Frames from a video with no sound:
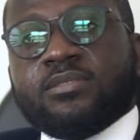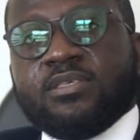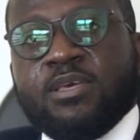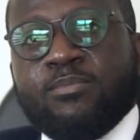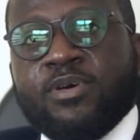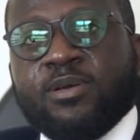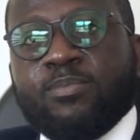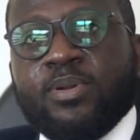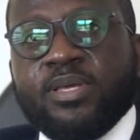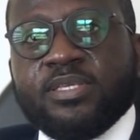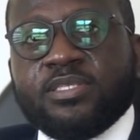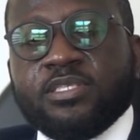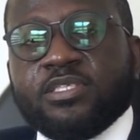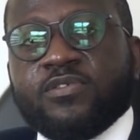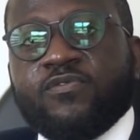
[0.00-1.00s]
earmarked
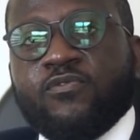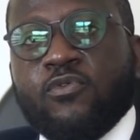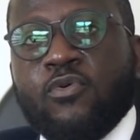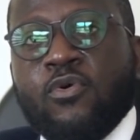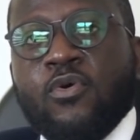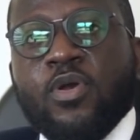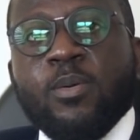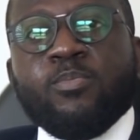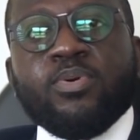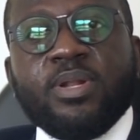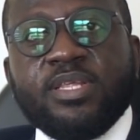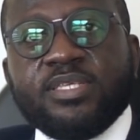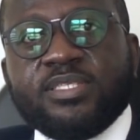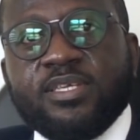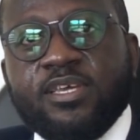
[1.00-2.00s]
places for a
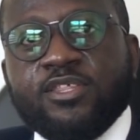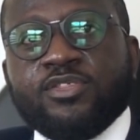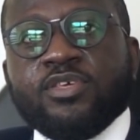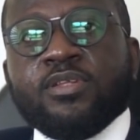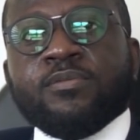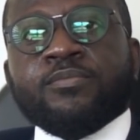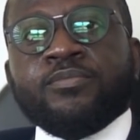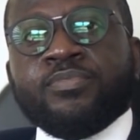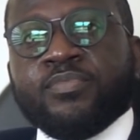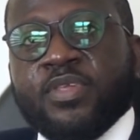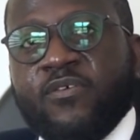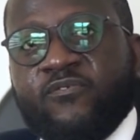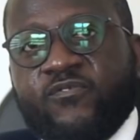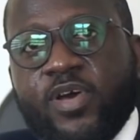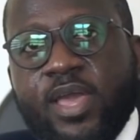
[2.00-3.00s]
police station,
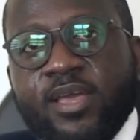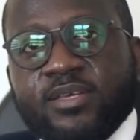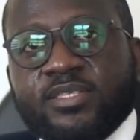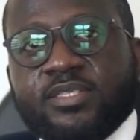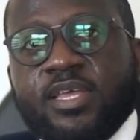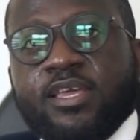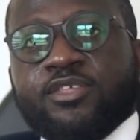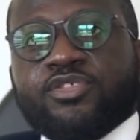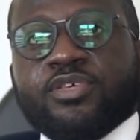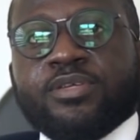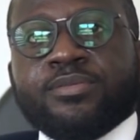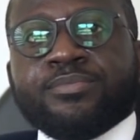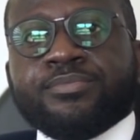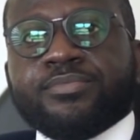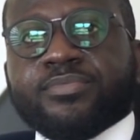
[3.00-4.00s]
a fire
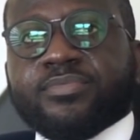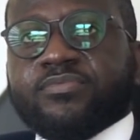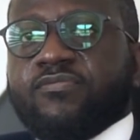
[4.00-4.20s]
station,